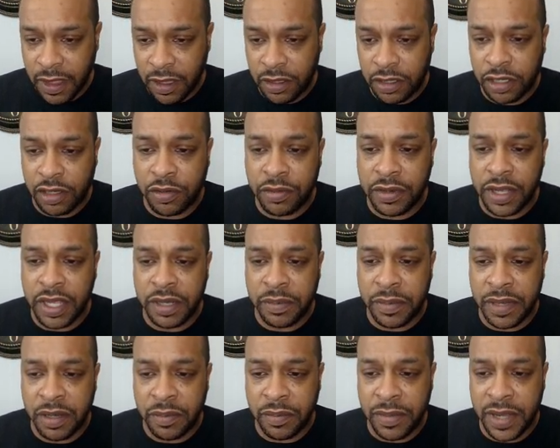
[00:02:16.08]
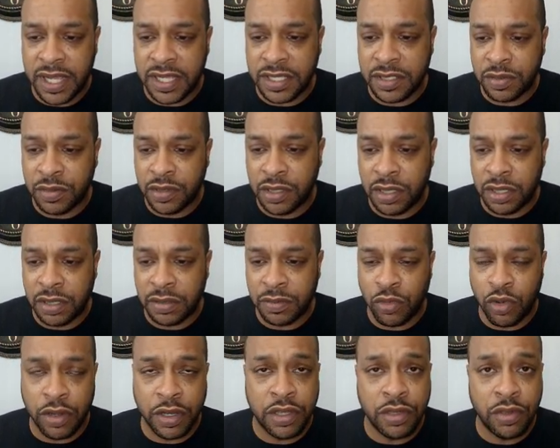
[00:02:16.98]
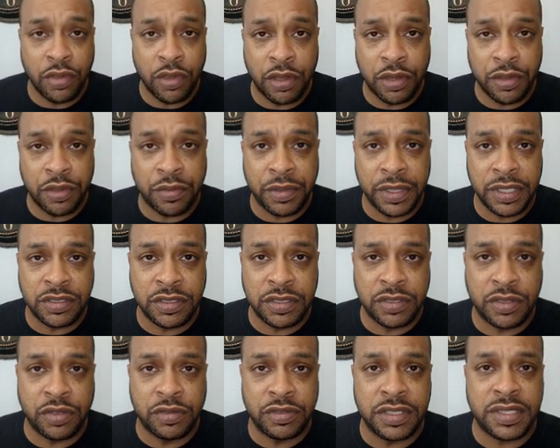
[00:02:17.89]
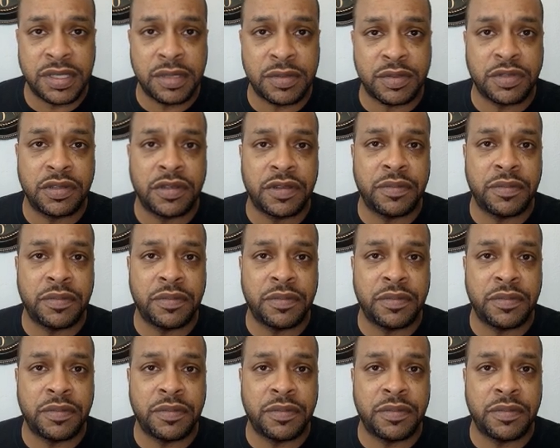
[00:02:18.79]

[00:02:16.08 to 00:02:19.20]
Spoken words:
I'm going to create a MetaMask. We're going to walk you all three through the steps.